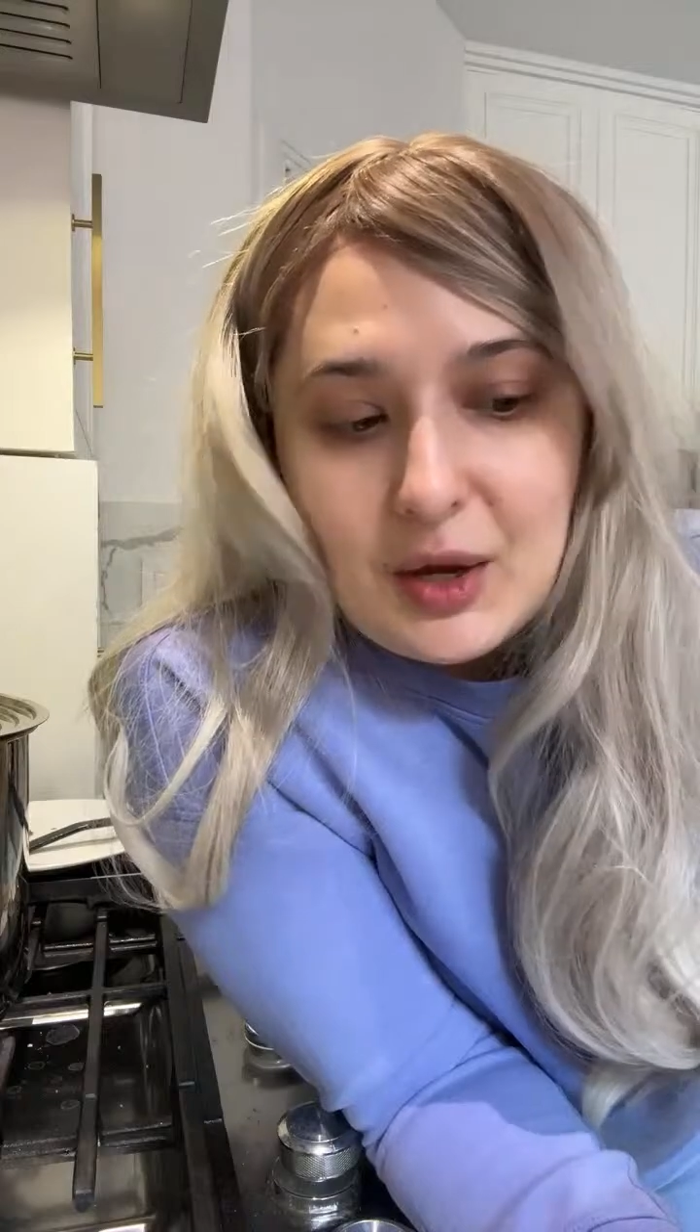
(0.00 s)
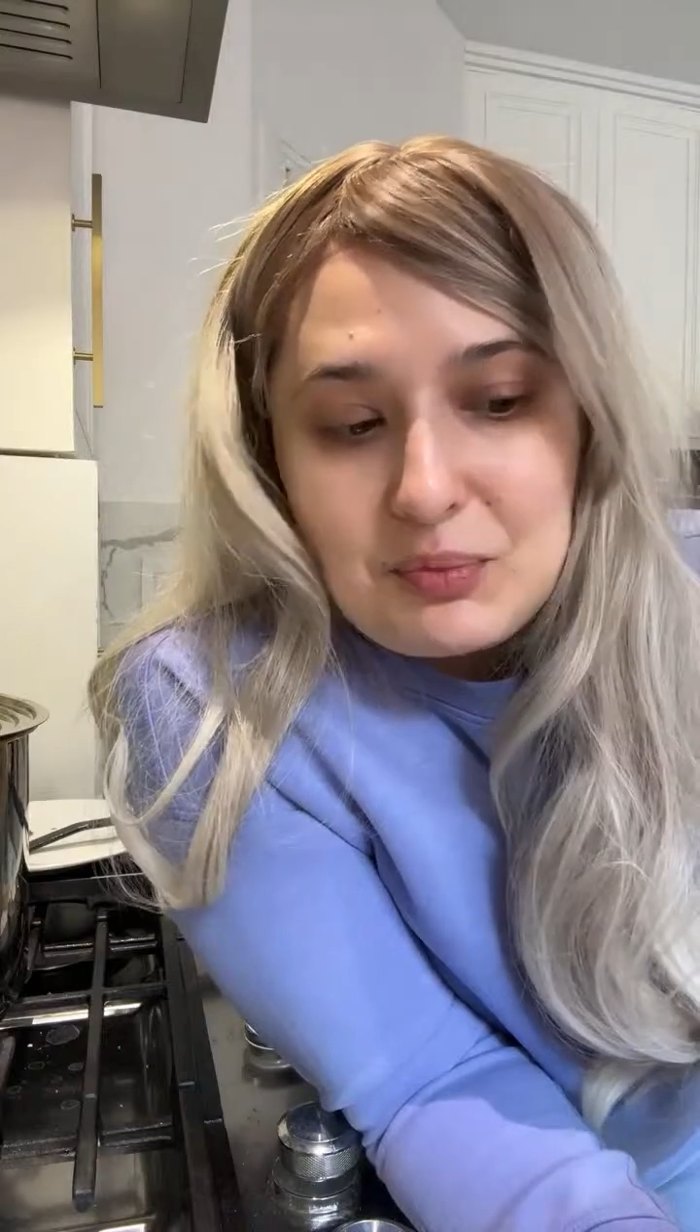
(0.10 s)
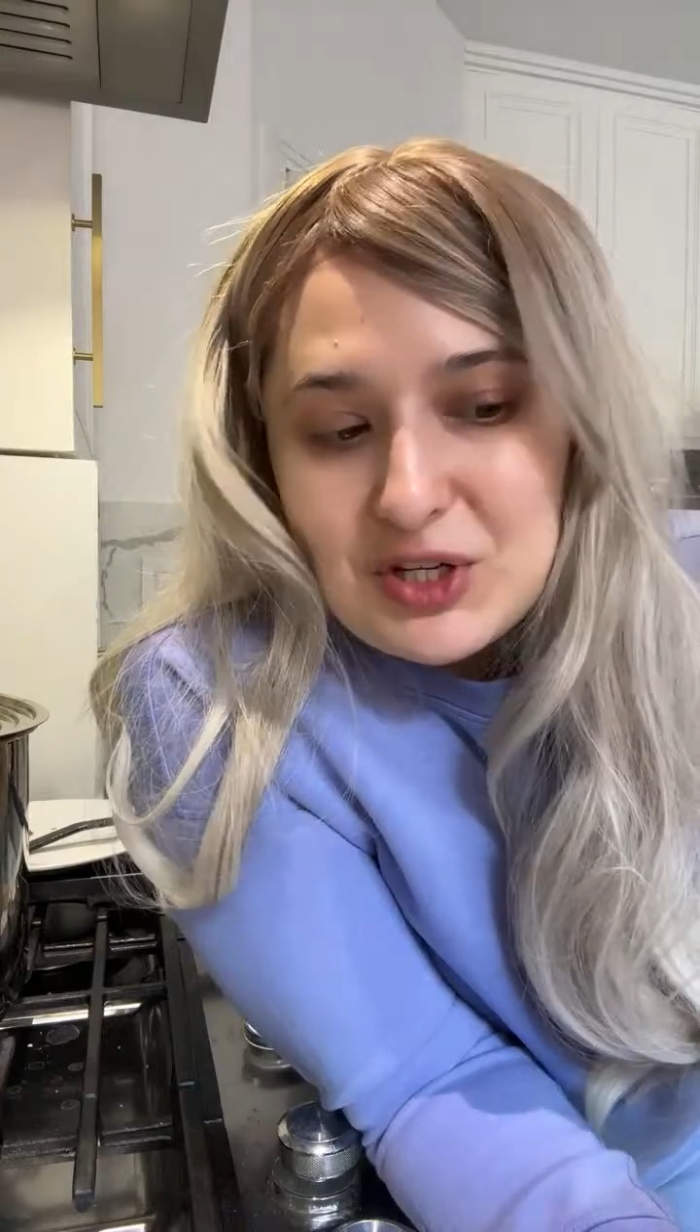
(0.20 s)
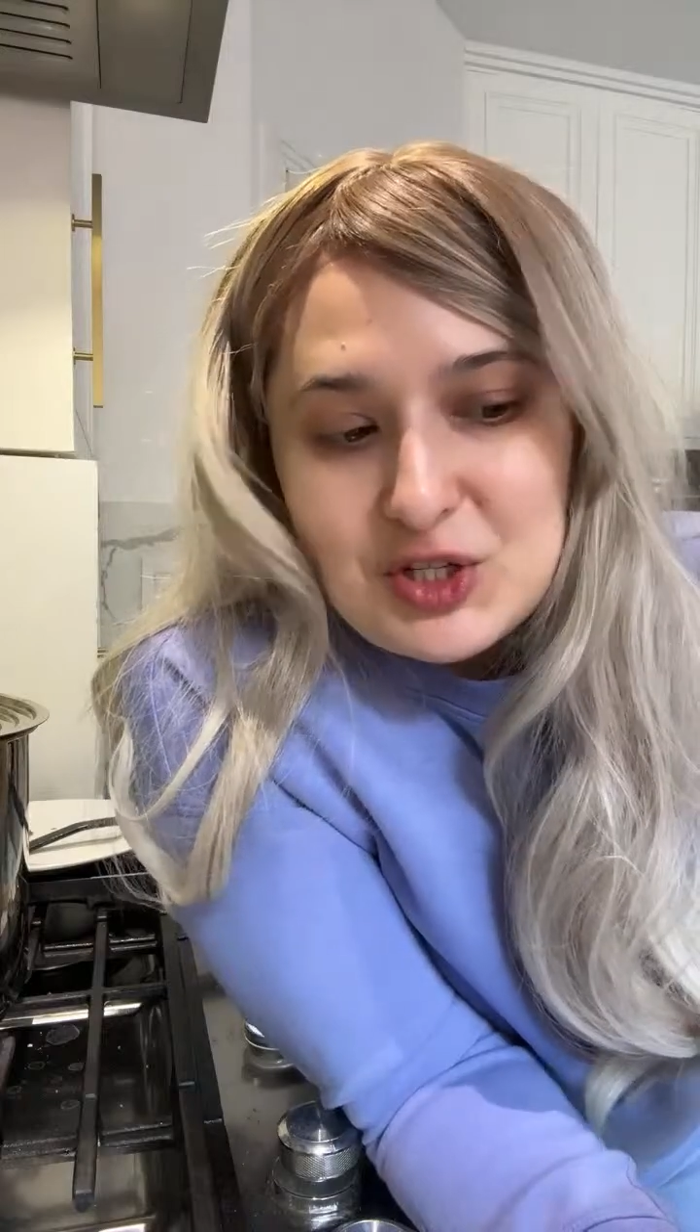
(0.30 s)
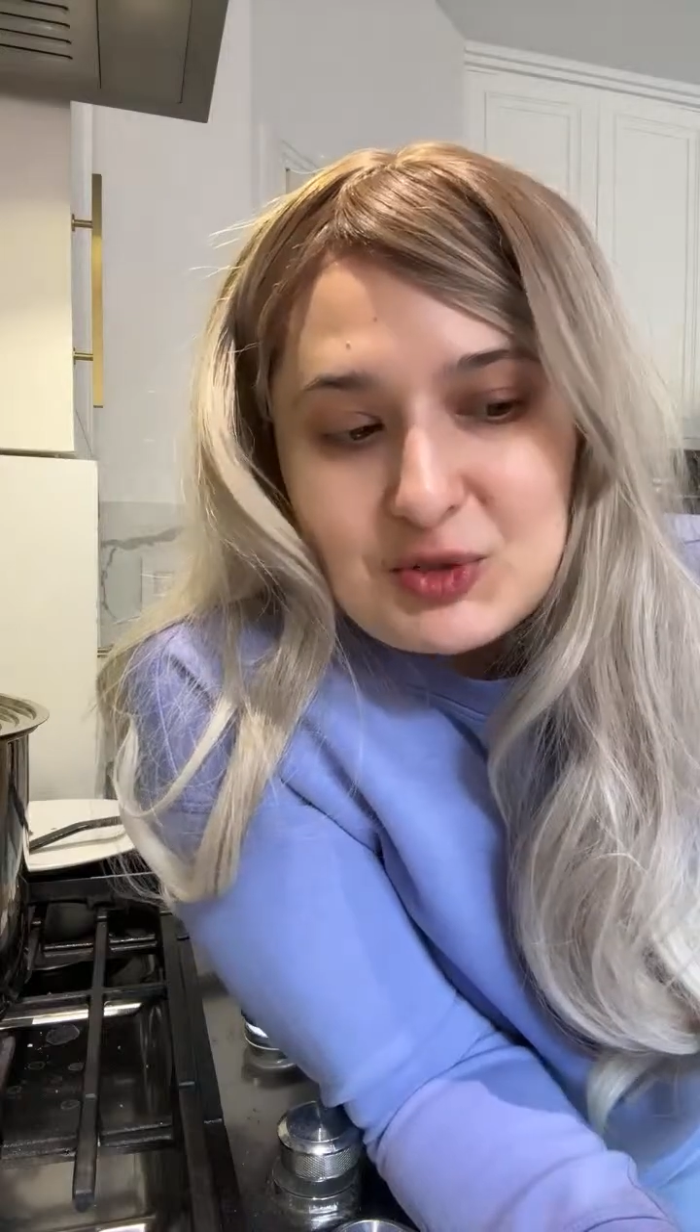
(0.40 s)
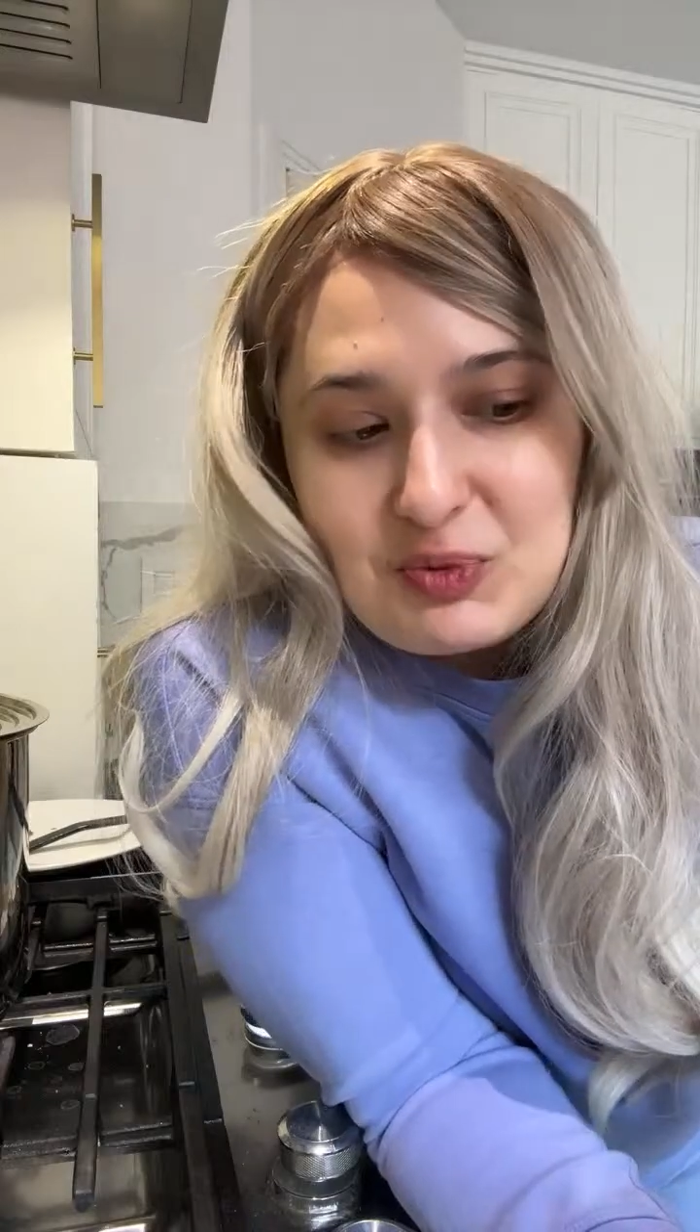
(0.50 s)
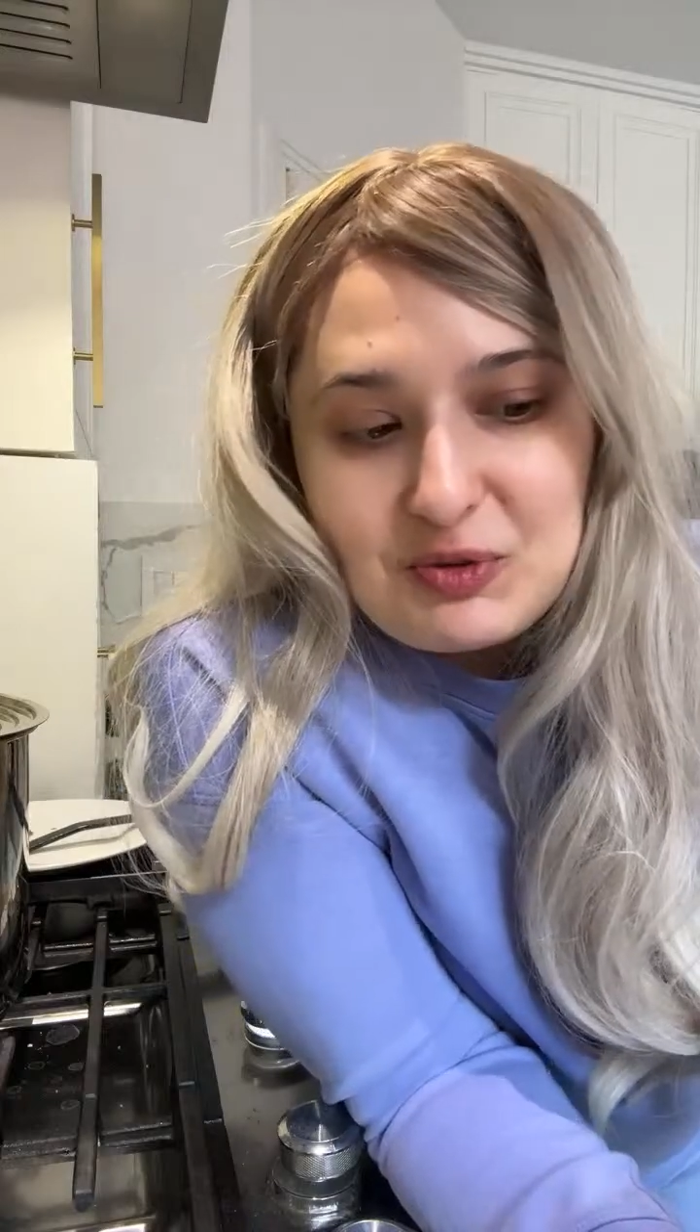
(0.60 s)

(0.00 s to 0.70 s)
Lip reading: I mentioned